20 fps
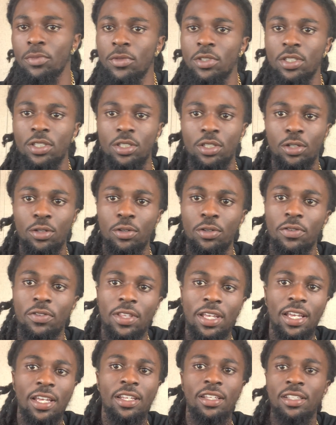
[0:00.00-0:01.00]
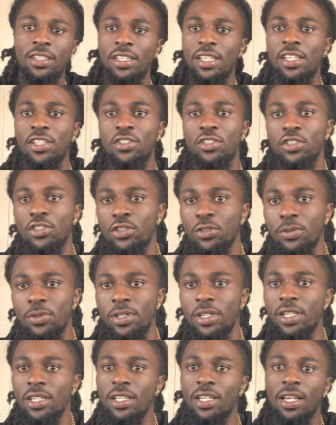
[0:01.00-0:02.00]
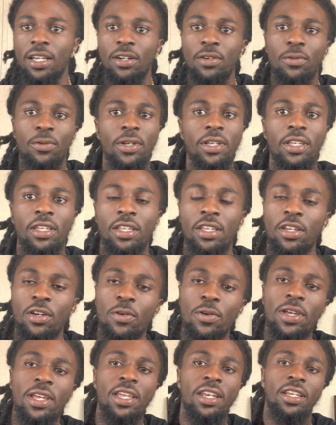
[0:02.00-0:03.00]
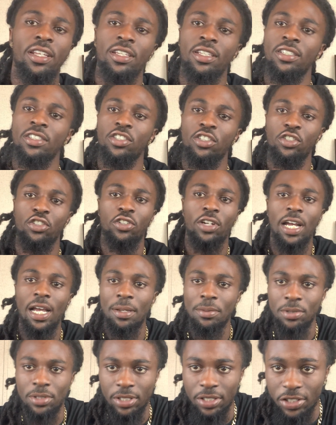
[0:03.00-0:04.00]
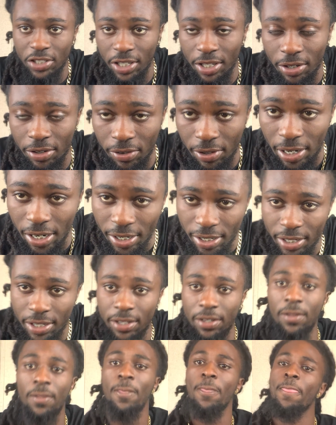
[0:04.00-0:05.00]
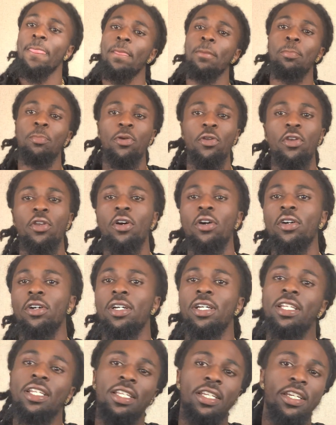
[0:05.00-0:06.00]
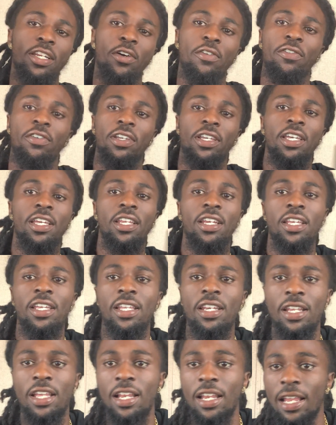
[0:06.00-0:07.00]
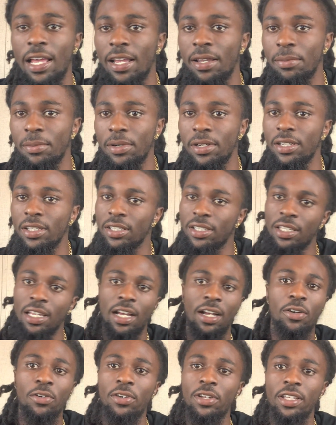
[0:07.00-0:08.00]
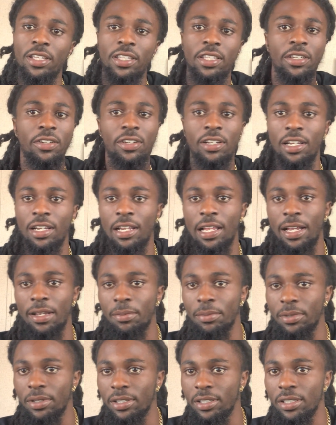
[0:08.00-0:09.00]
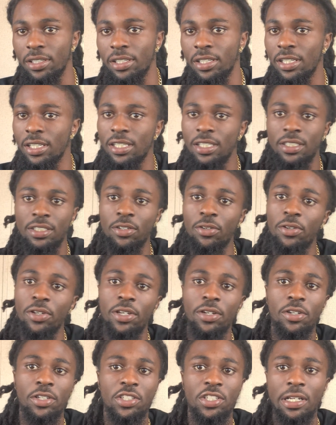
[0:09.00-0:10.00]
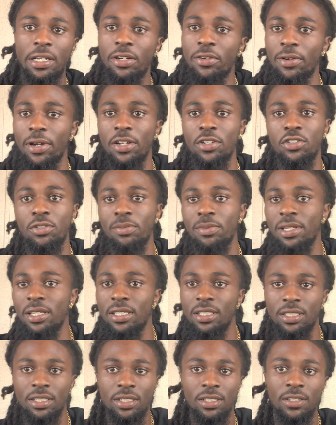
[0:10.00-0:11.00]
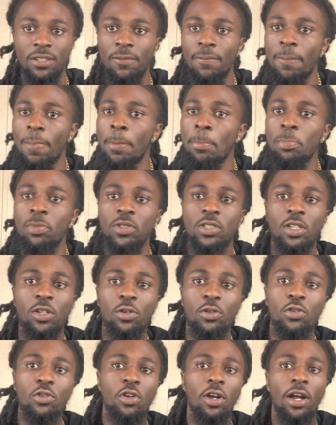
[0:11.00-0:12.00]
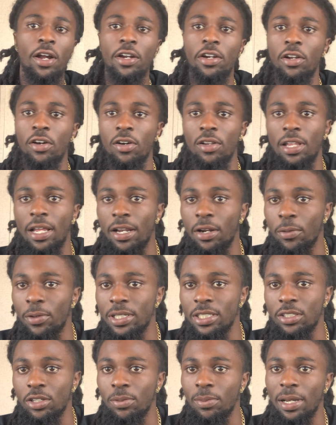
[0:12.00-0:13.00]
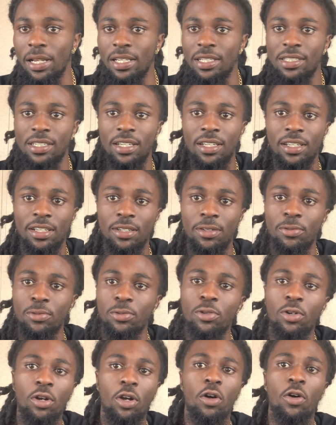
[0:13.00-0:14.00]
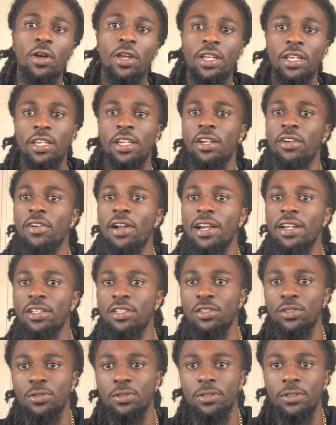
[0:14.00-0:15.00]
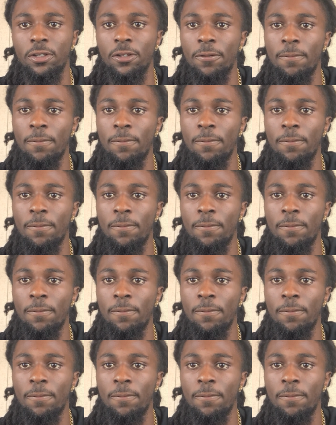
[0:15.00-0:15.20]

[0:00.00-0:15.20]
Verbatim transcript: So if that interests you in any kind of way, go ahead and subscribe to the channel right now. You know, don't forget to hit that like button. Y'all go ahead and kill that like button. It's going to help the channel out tremendously. So you already know don't like to waste nobody time. We're going to go ahead and get right into it.